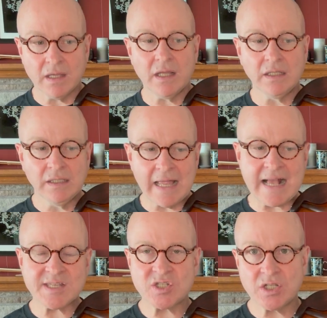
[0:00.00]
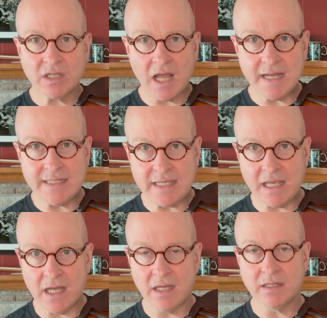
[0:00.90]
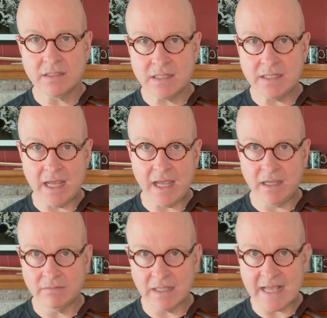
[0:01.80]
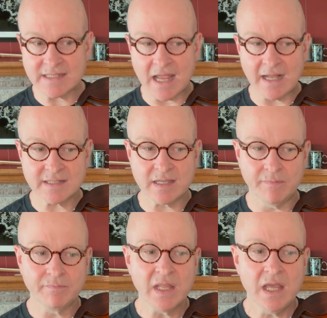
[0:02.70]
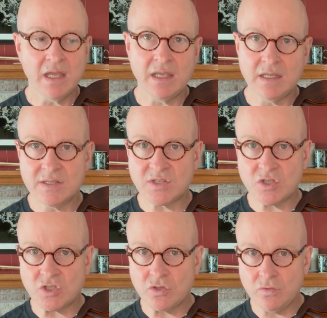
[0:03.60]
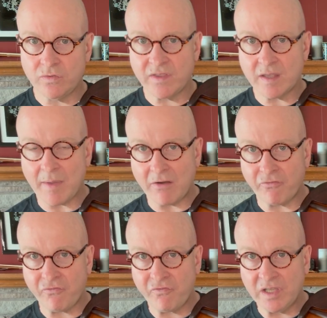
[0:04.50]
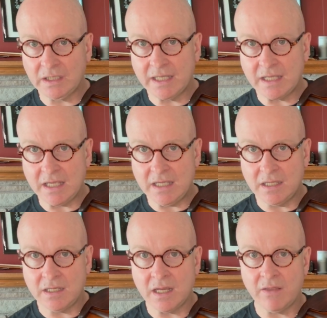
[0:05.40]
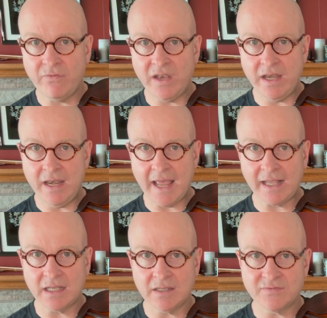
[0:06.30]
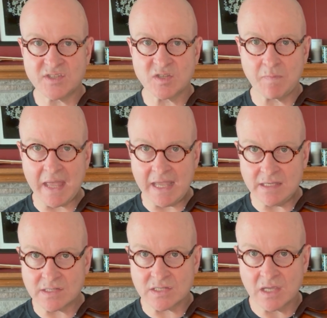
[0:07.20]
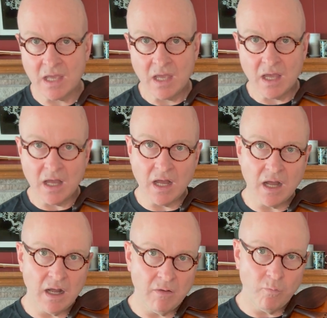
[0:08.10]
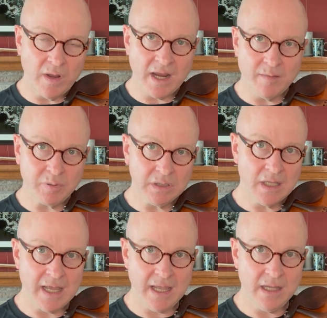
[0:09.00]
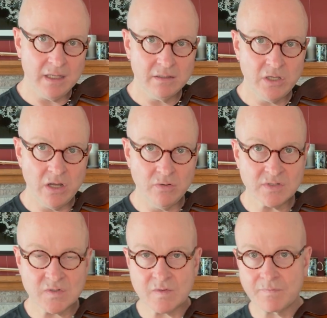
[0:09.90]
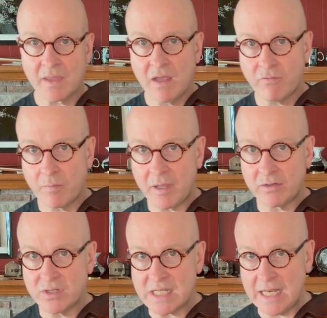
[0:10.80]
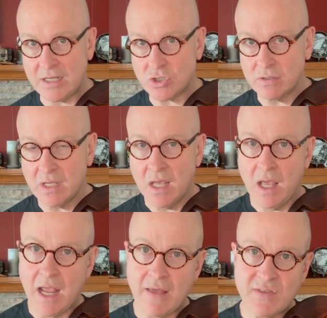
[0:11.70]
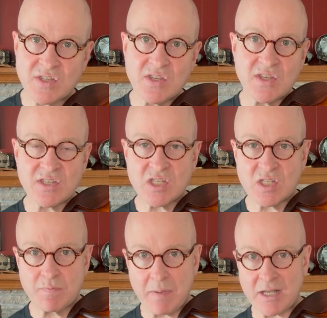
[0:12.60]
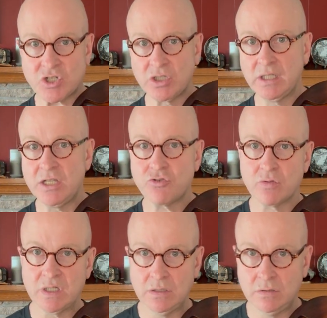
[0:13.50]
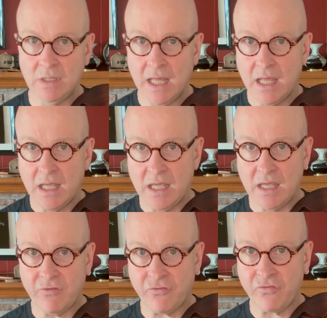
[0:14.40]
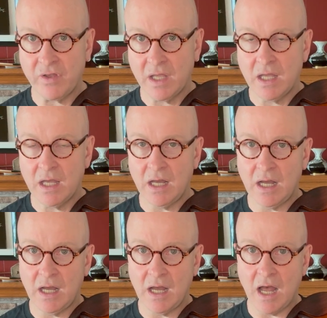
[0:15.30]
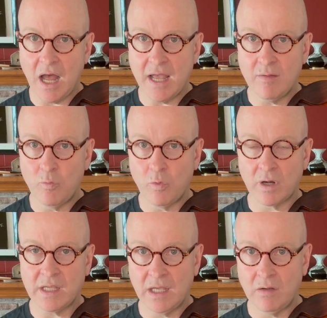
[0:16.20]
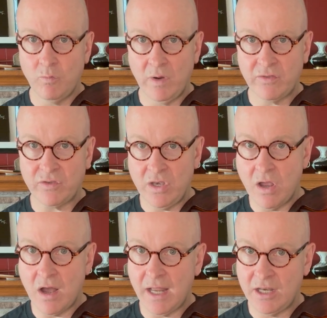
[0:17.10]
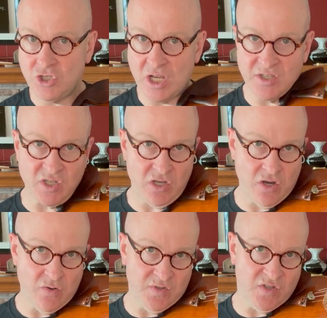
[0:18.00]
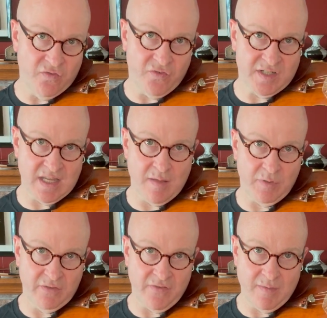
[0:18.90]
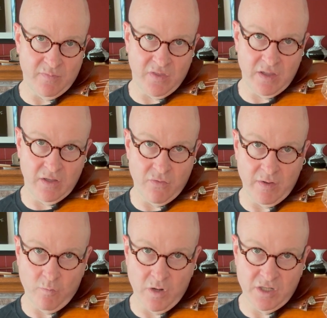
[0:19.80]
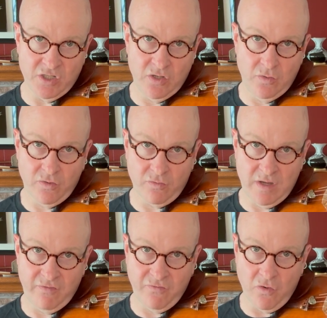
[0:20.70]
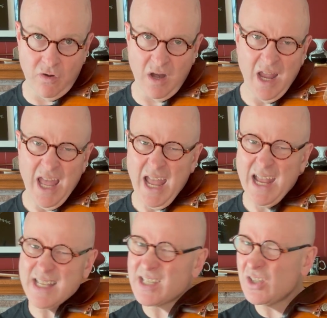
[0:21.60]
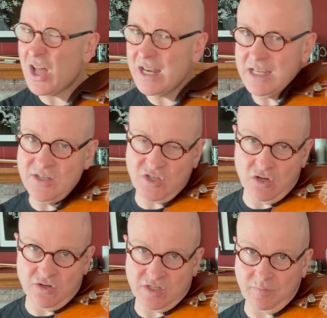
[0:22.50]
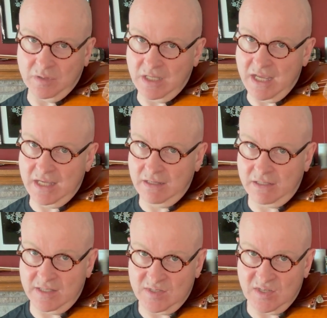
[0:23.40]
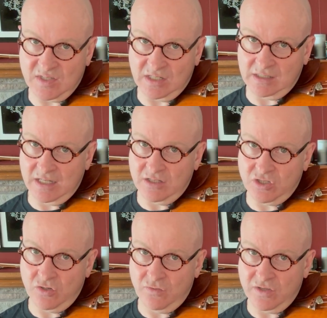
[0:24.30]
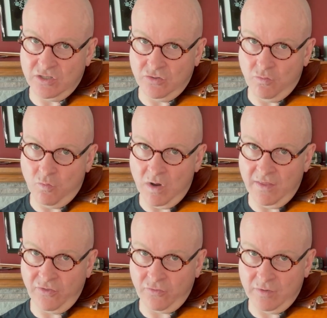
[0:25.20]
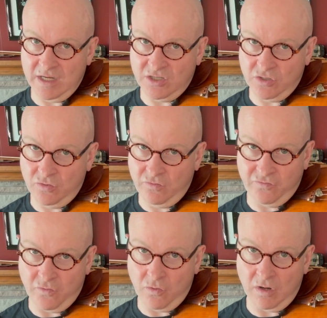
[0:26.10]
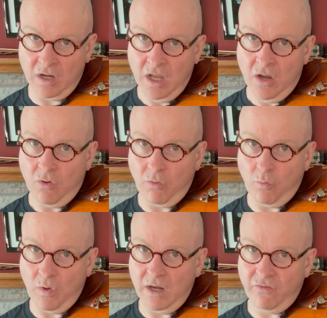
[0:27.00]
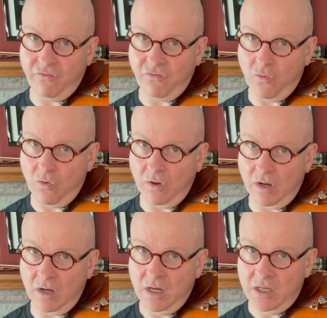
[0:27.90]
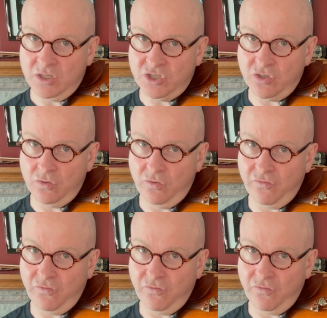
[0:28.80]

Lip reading: Last idea today, last axiom, is to think about filling in the negative space when I play notes for better intonation. And this is especially true if I am working with non-adjacent notes. So for example, if I'm going 1, 2, 3, 4, it's a lot easier to play consistently in tune than do 1, 3, 2, 4, or 1, 4, 2,